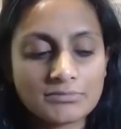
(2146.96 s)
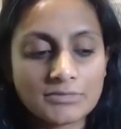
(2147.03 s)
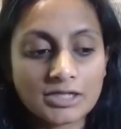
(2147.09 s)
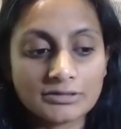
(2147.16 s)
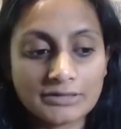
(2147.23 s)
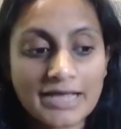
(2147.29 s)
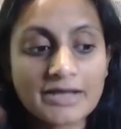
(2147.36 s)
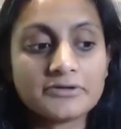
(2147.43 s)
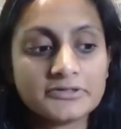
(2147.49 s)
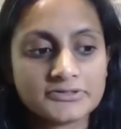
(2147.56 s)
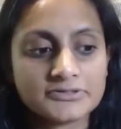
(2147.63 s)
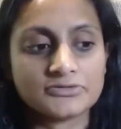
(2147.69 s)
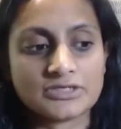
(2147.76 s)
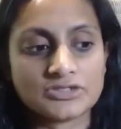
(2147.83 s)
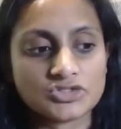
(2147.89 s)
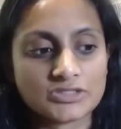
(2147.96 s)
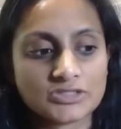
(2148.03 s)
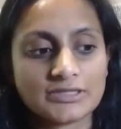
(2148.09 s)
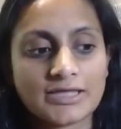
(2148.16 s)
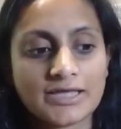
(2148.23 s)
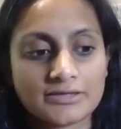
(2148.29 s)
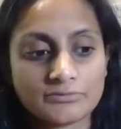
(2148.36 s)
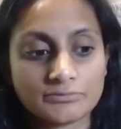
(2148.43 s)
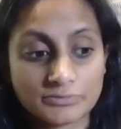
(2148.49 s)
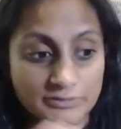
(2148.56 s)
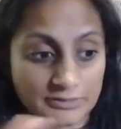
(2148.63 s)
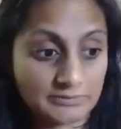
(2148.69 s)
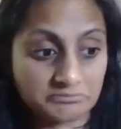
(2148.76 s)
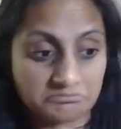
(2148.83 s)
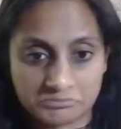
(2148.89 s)
allowed us to essentially, like,
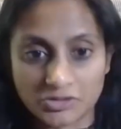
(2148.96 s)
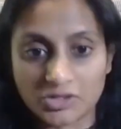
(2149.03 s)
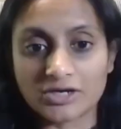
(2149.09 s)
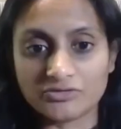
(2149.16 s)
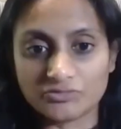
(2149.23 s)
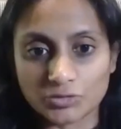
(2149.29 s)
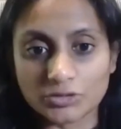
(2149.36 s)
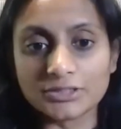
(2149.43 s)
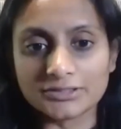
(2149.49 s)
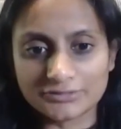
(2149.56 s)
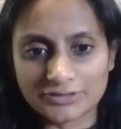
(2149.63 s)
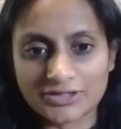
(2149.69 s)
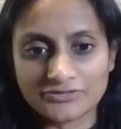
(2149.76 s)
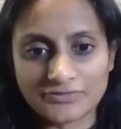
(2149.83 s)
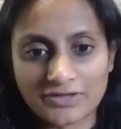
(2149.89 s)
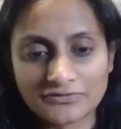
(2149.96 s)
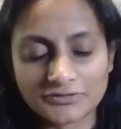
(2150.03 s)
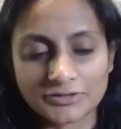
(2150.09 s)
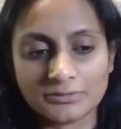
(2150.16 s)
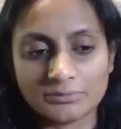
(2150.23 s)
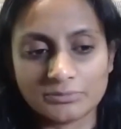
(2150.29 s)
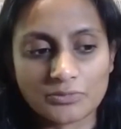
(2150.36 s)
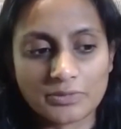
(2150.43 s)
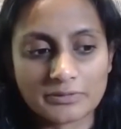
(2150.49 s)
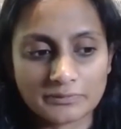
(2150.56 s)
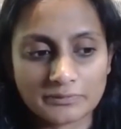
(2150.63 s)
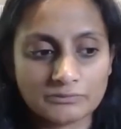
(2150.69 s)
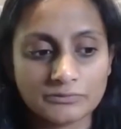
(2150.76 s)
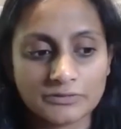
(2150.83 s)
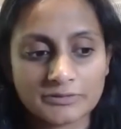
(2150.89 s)
a lot of work, a lot of effort. But when
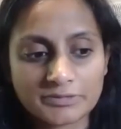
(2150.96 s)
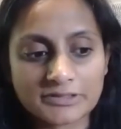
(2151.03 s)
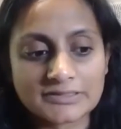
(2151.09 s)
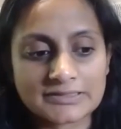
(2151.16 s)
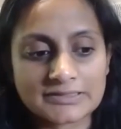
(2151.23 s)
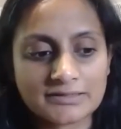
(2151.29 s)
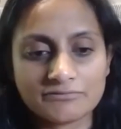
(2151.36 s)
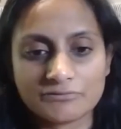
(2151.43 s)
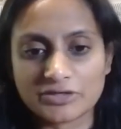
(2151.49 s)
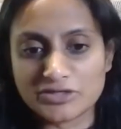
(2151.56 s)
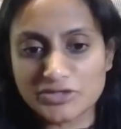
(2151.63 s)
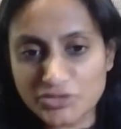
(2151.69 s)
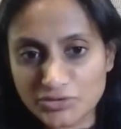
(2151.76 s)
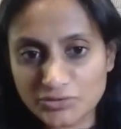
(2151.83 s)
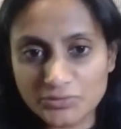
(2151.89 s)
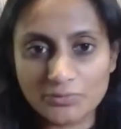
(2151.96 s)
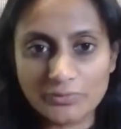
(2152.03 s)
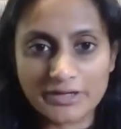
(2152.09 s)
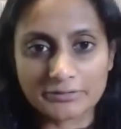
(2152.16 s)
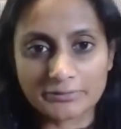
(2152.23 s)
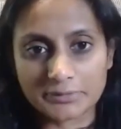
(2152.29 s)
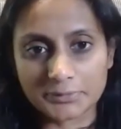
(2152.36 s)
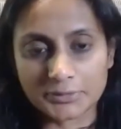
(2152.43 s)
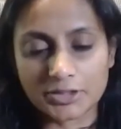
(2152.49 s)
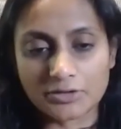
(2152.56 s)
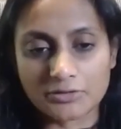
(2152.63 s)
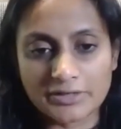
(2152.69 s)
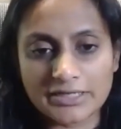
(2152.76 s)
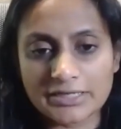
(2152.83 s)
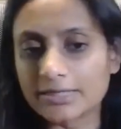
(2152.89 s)
we rebuilt it, we knew where we were
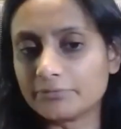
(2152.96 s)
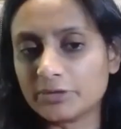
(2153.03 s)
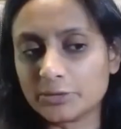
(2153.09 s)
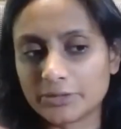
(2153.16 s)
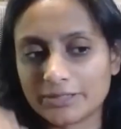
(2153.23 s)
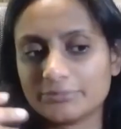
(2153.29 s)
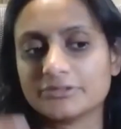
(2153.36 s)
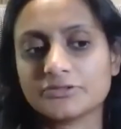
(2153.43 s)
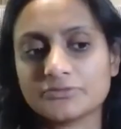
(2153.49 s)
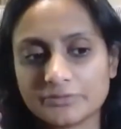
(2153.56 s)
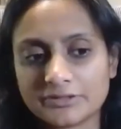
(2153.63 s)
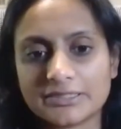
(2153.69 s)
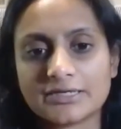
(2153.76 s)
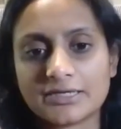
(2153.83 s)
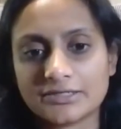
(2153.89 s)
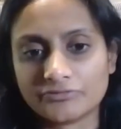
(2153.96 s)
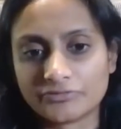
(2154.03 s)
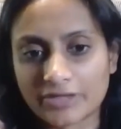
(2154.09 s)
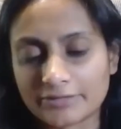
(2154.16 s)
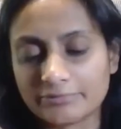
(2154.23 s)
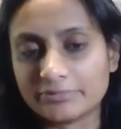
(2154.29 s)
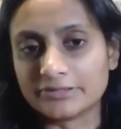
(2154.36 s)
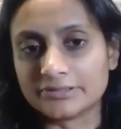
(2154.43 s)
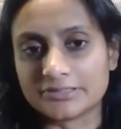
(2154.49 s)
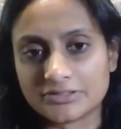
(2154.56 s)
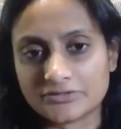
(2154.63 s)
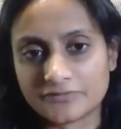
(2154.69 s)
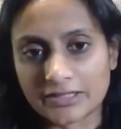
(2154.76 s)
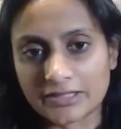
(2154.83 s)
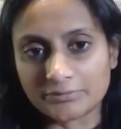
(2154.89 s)
going, and we were able to really kind of, like, build and
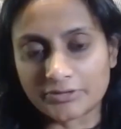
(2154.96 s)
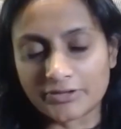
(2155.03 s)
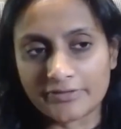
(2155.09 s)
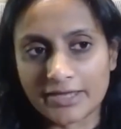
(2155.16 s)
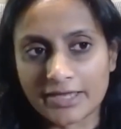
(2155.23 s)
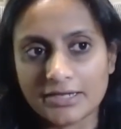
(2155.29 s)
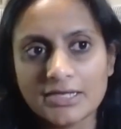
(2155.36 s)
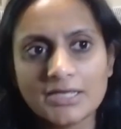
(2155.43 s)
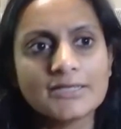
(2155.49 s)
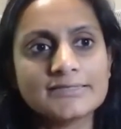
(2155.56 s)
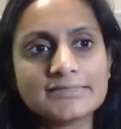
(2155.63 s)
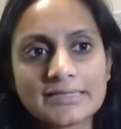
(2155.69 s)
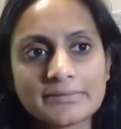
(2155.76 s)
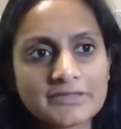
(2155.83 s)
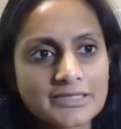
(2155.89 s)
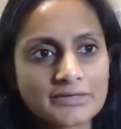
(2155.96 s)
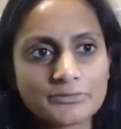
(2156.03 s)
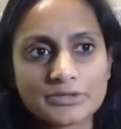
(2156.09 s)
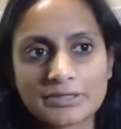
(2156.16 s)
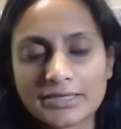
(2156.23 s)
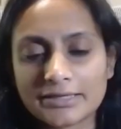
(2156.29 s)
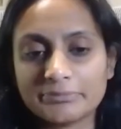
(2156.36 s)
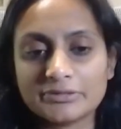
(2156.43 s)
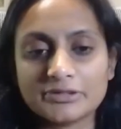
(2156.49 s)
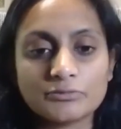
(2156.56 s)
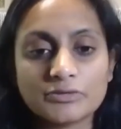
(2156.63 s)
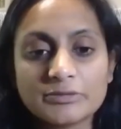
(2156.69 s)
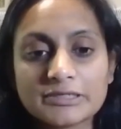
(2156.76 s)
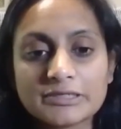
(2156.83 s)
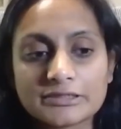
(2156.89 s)
develop on that. Same thing with, like,
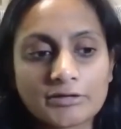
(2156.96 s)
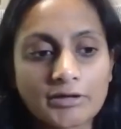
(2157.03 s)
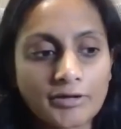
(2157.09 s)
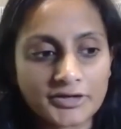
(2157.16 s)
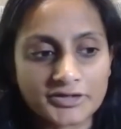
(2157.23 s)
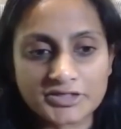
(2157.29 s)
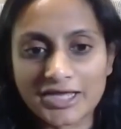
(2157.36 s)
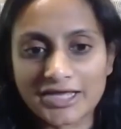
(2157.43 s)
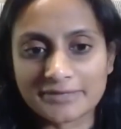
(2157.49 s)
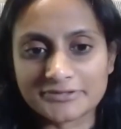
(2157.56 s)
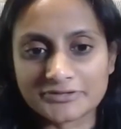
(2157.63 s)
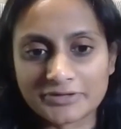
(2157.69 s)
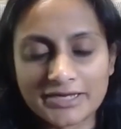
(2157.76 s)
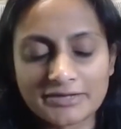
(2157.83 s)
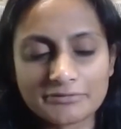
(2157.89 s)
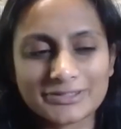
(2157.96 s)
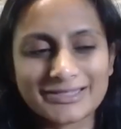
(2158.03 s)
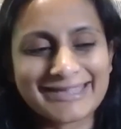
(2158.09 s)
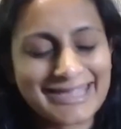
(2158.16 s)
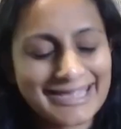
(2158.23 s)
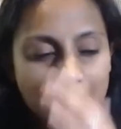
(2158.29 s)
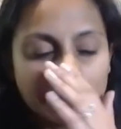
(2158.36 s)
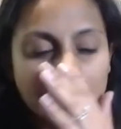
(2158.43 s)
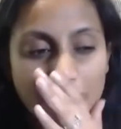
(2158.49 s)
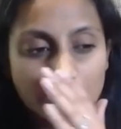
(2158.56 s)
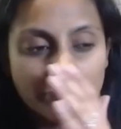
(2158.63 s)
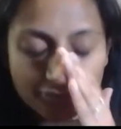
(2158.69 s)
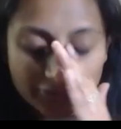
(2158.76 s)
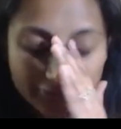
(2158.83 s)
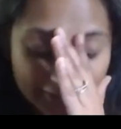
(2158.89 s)
rebuilding car types, right? We're like, hey, we
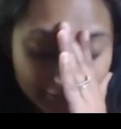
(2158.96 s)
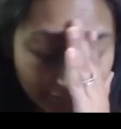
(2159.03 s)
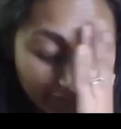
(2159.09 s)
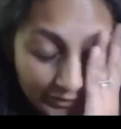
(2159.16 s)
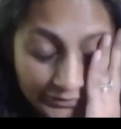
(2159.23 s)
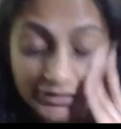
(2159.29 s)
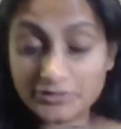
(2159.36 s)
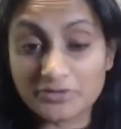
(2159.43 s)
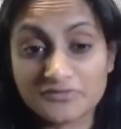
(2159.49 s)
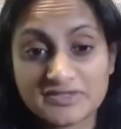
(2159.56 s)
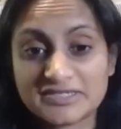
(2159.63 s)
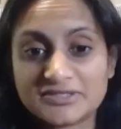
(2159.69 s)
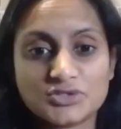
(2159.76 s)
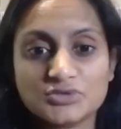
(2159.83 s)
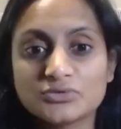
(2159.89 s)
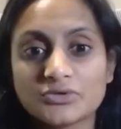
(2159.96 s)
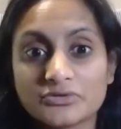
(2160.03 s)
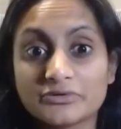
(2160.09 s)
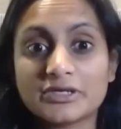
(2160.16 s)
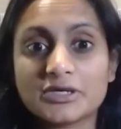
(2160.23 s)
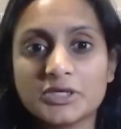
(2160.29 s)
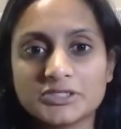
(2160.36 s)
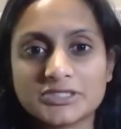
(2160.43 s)
only know of these 2 or 3 car